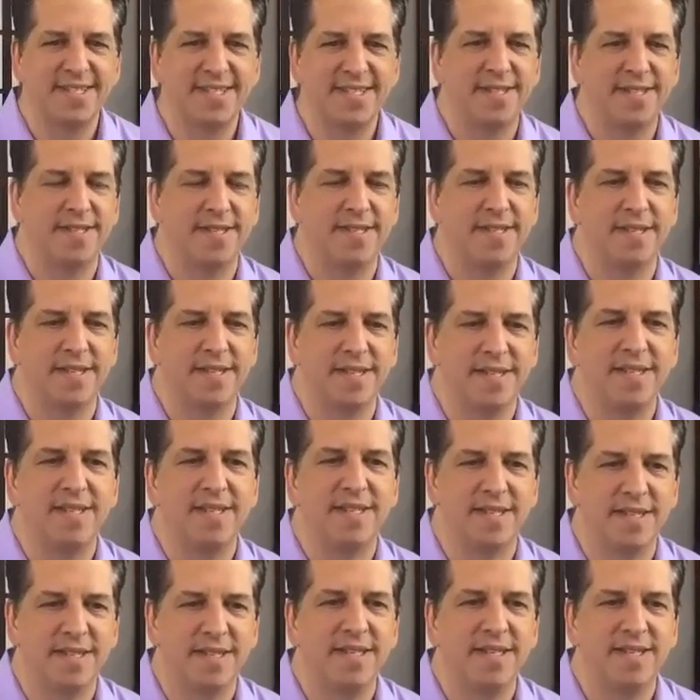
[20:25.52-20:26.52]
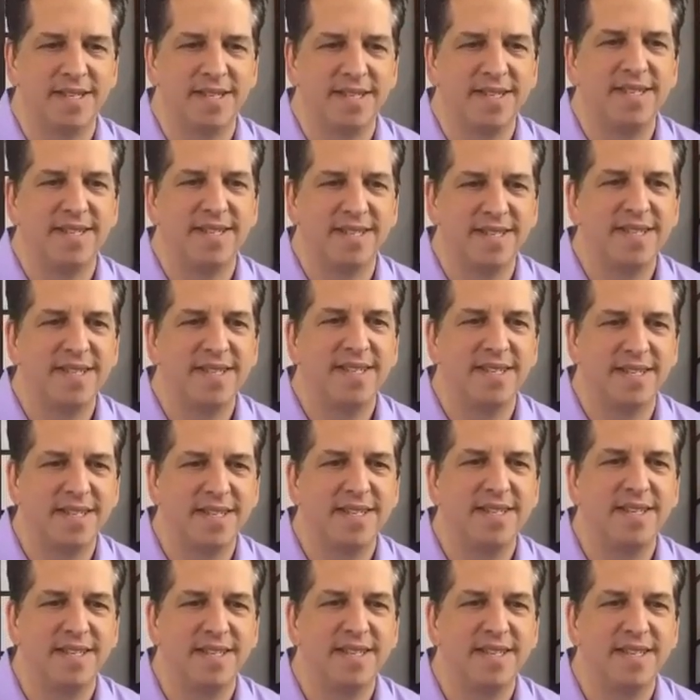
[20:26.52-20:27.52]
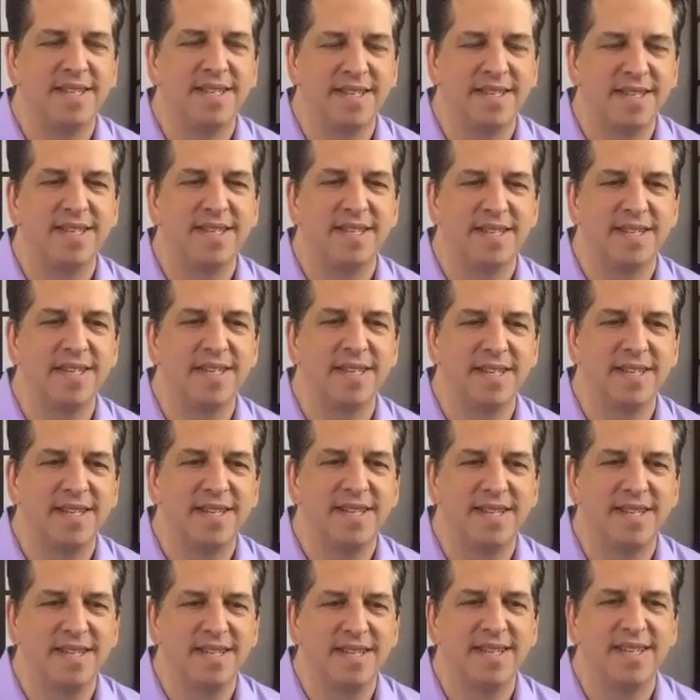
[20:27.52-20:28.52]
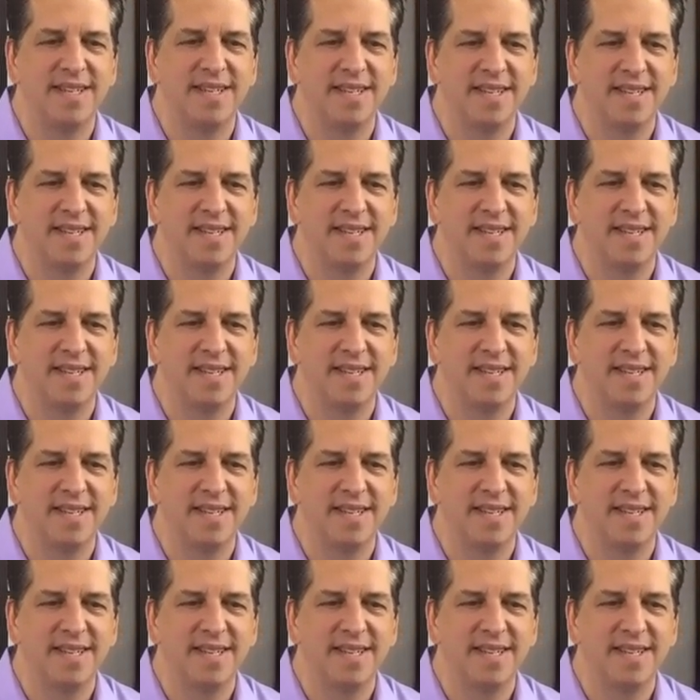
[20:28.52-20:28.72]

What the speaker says: (not speaking)